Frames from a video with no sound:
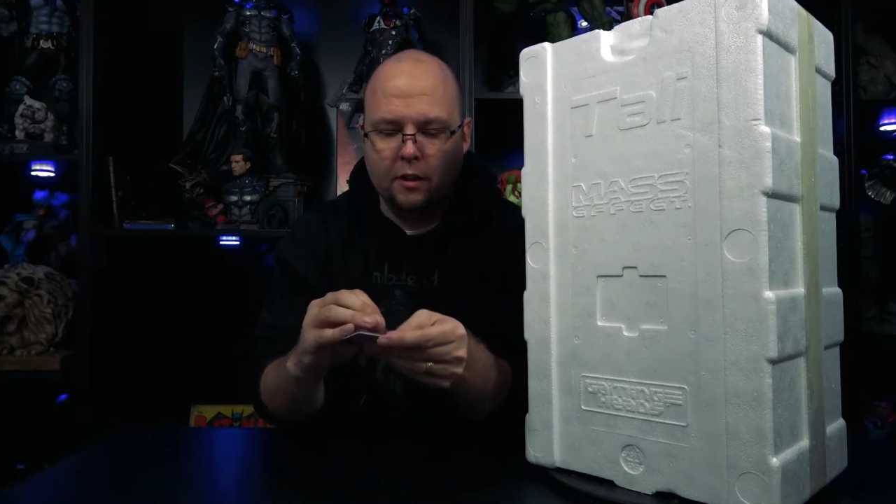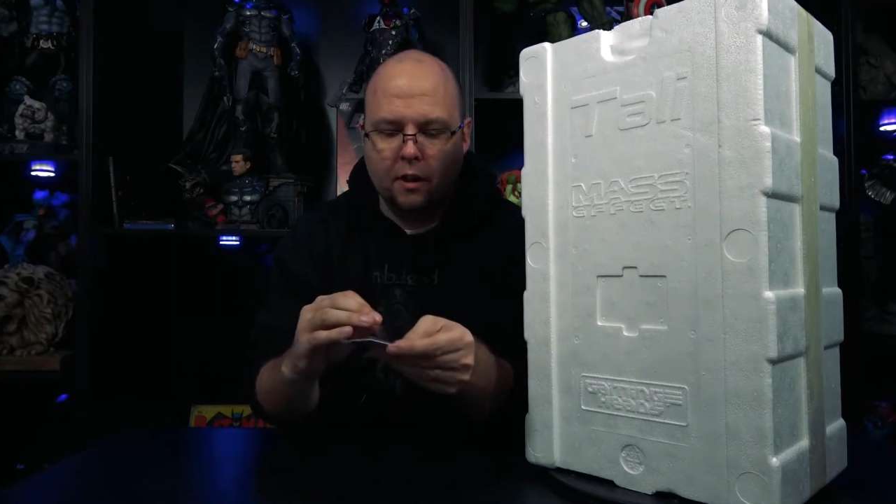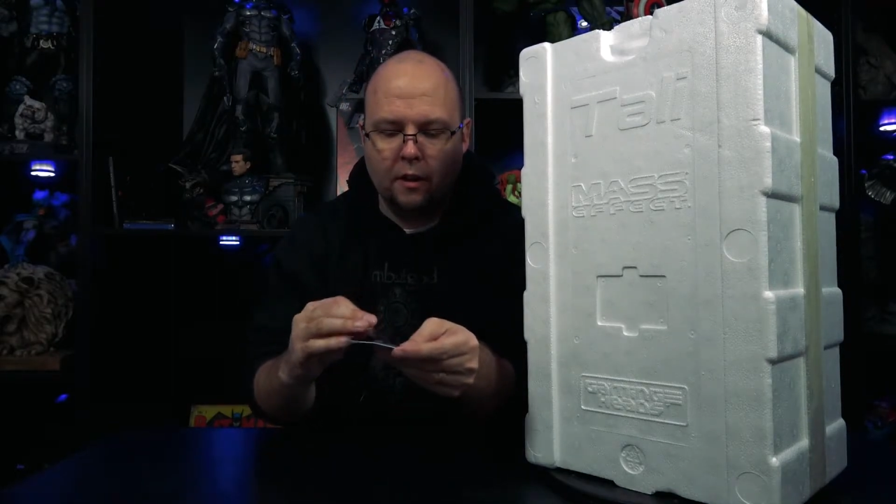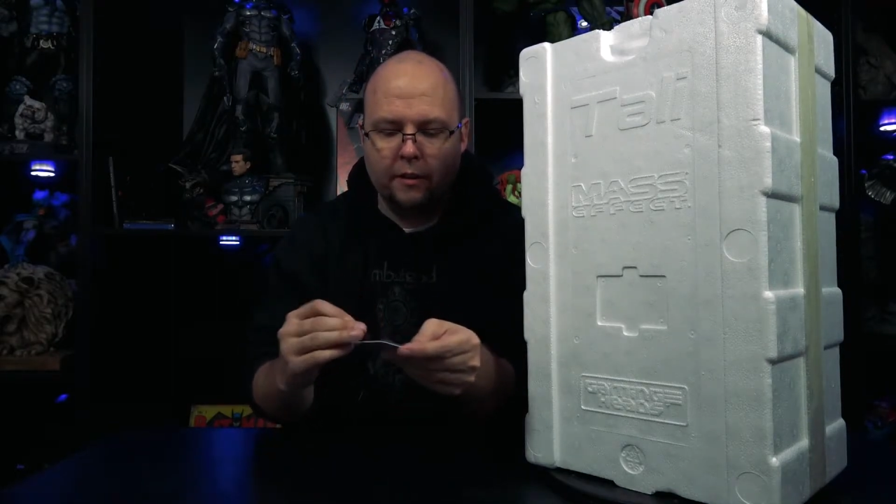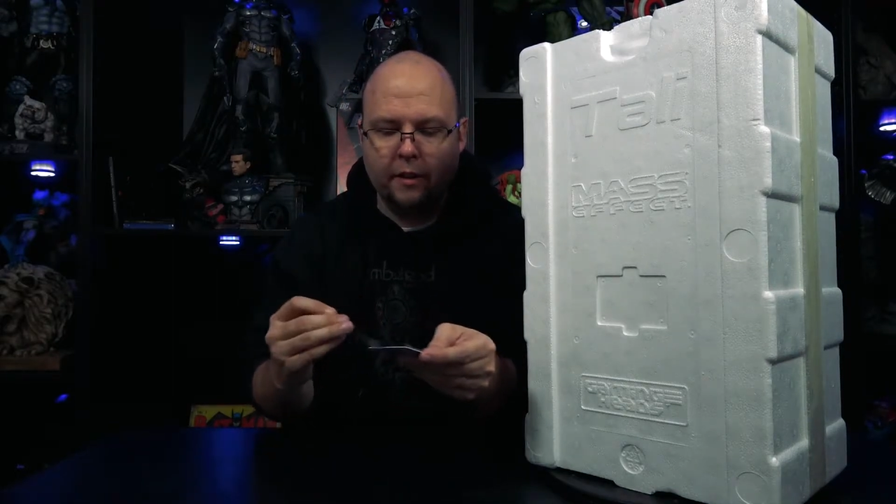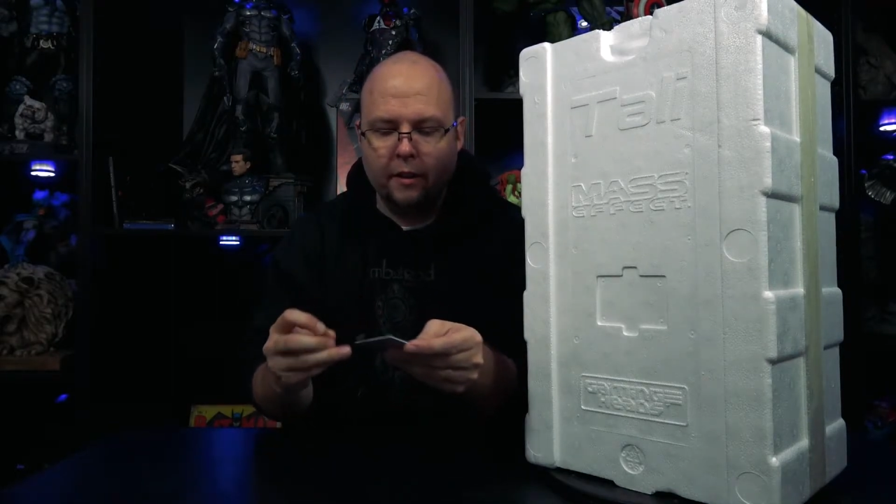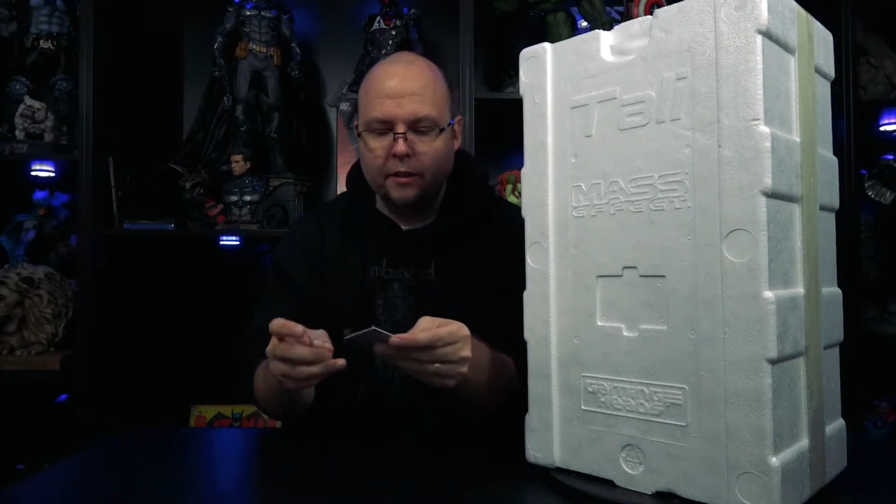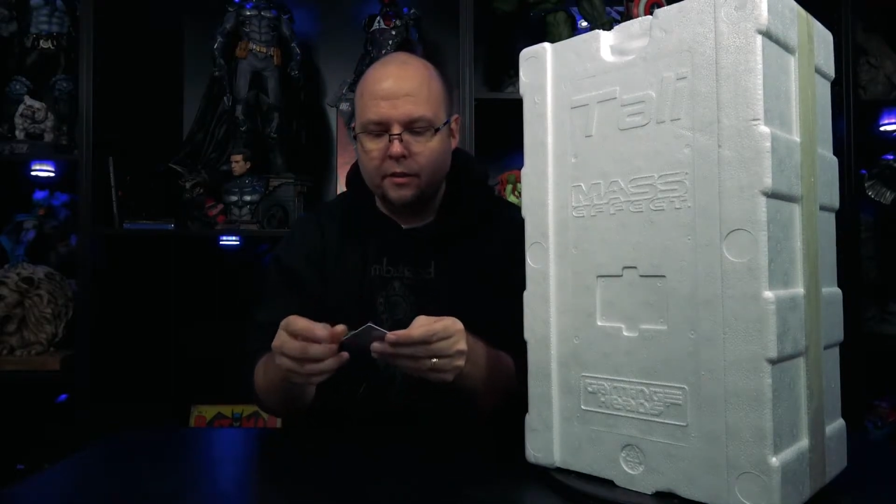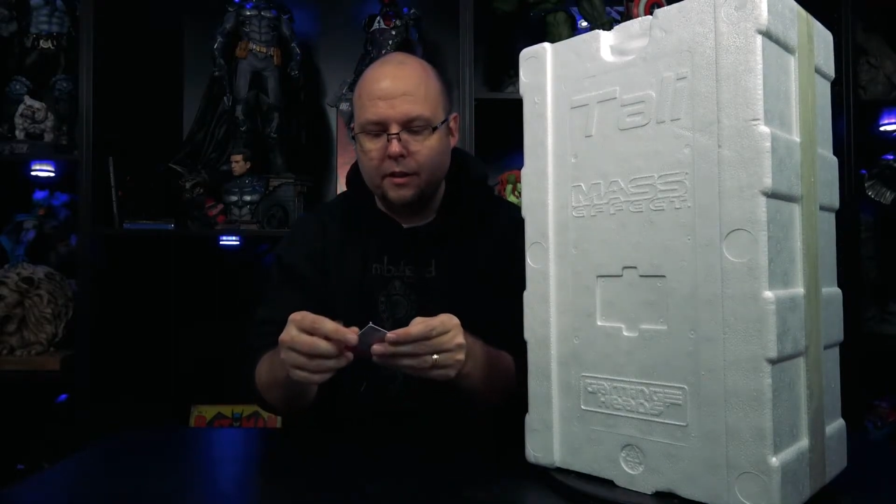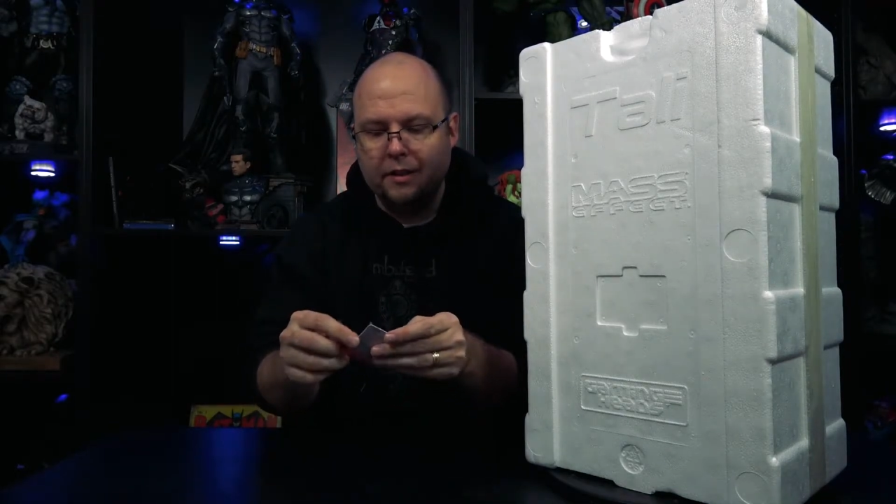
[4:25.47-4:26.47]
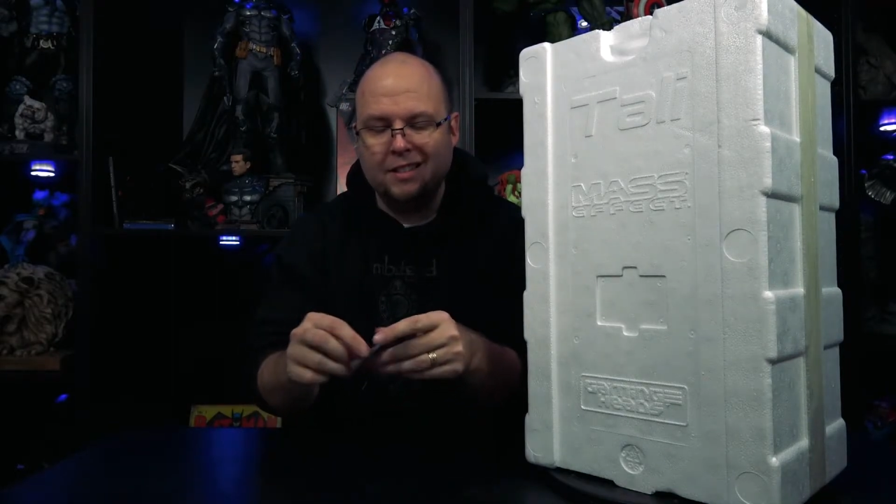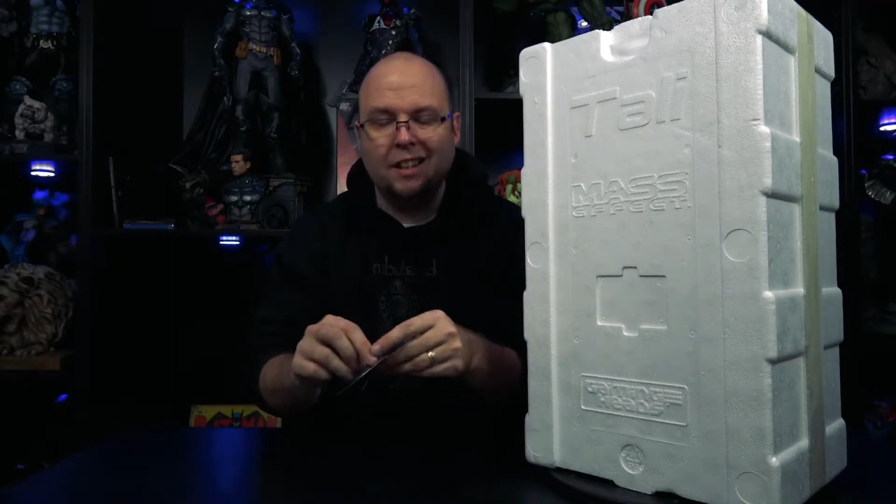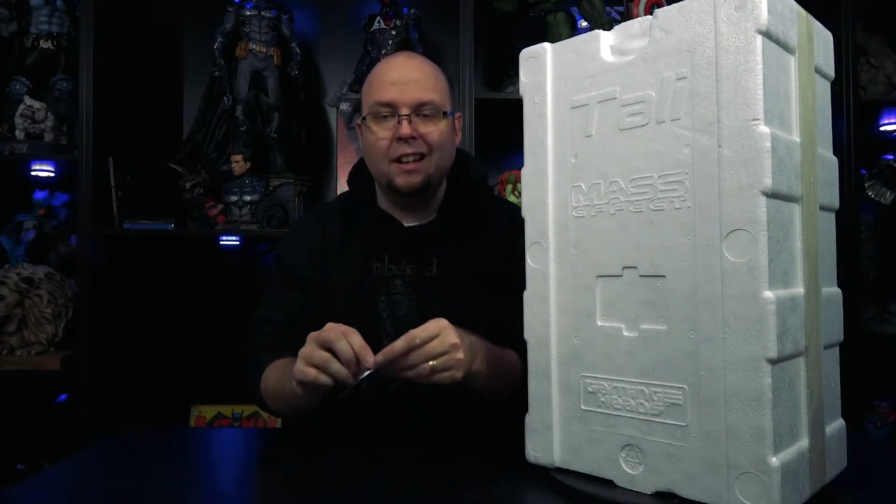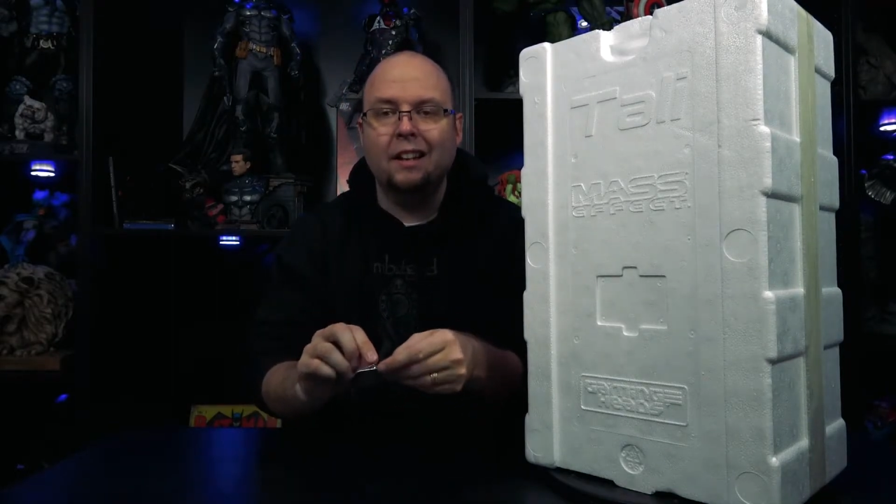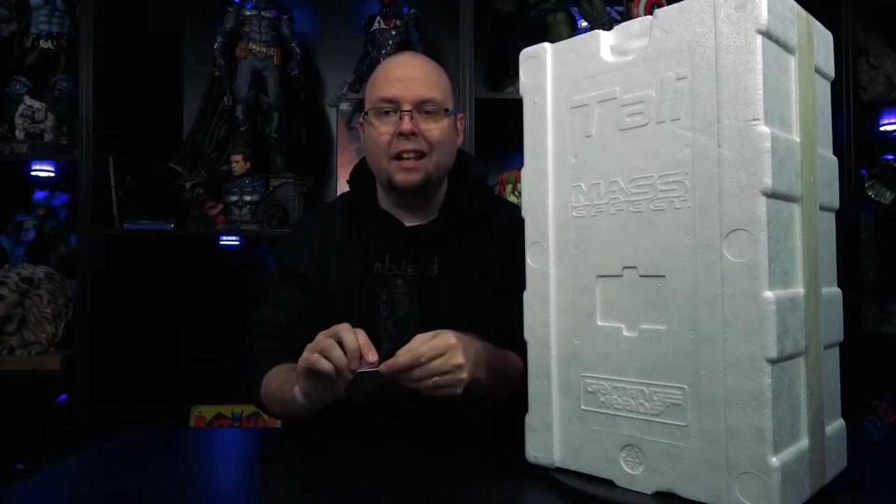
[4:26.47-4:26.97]
card does is
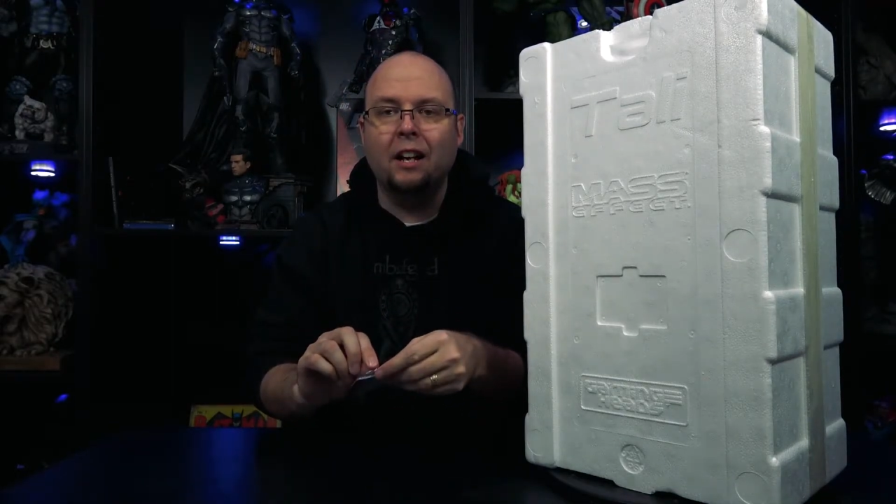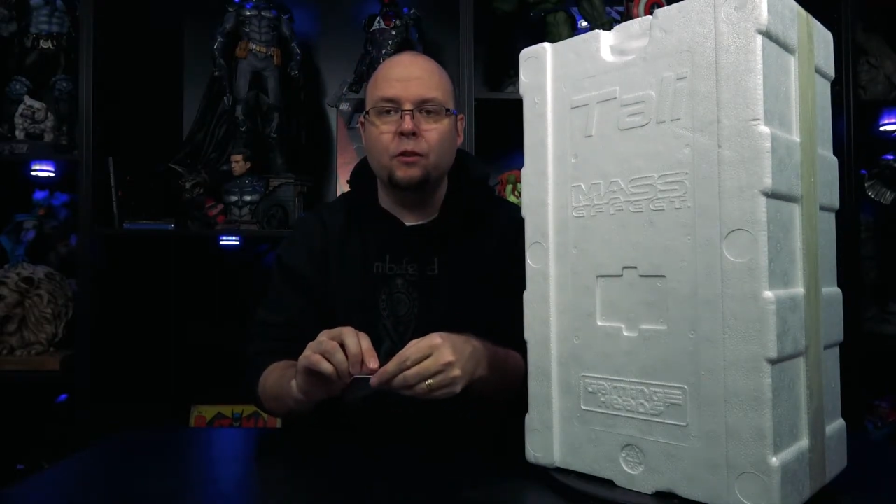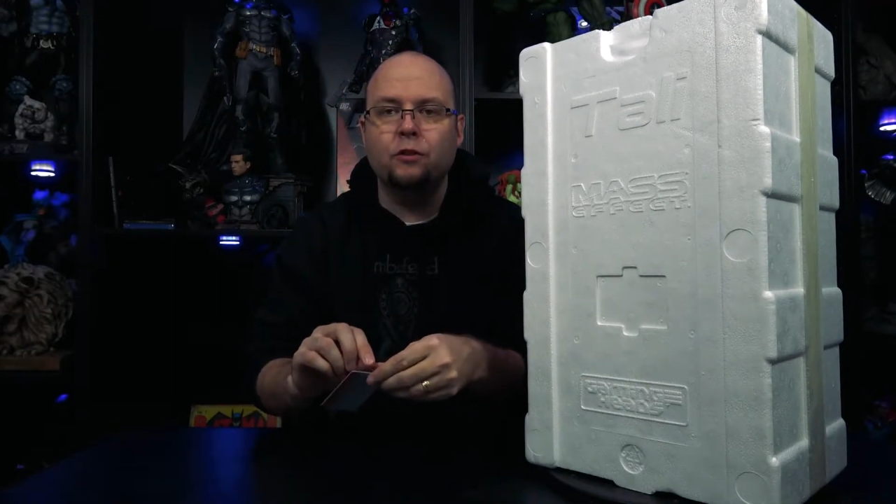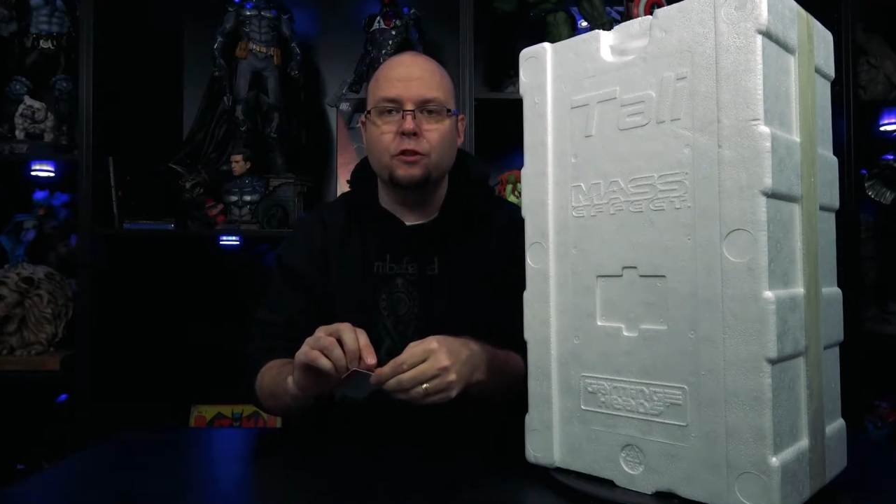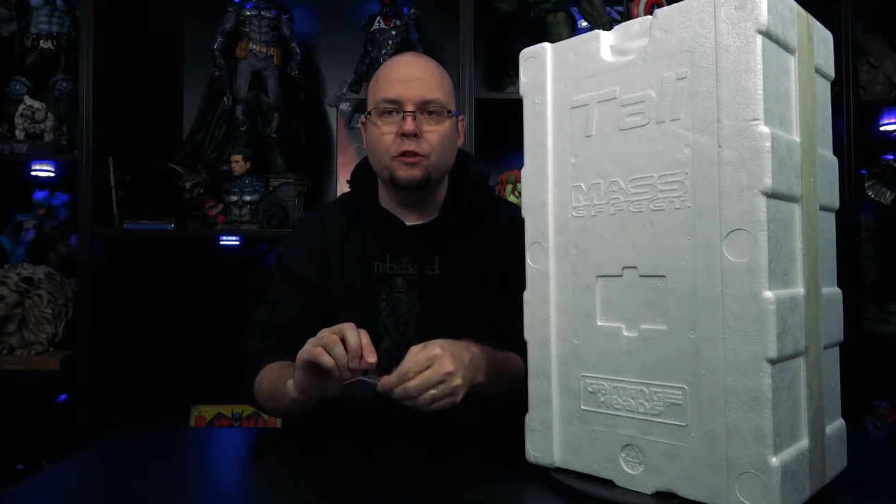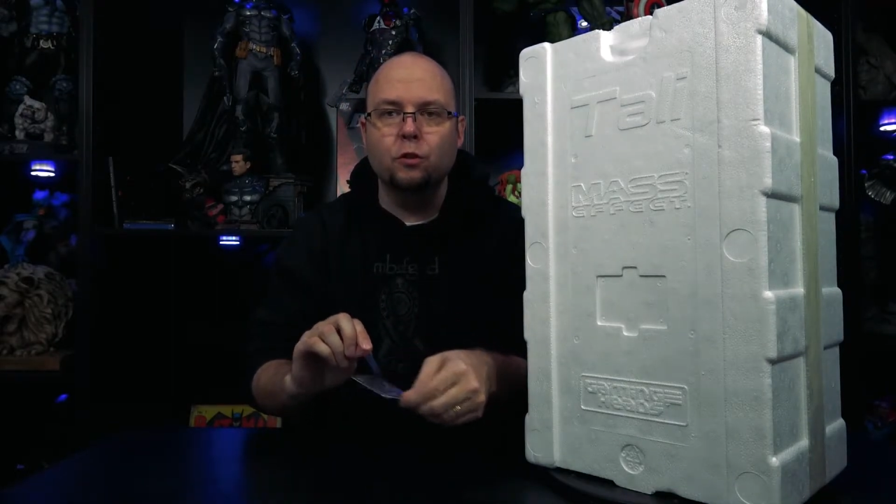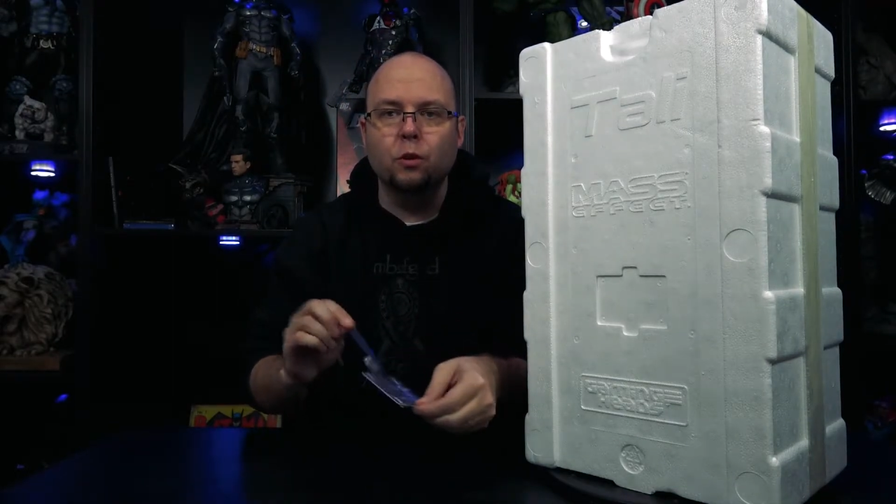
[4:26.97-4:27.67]
it allows you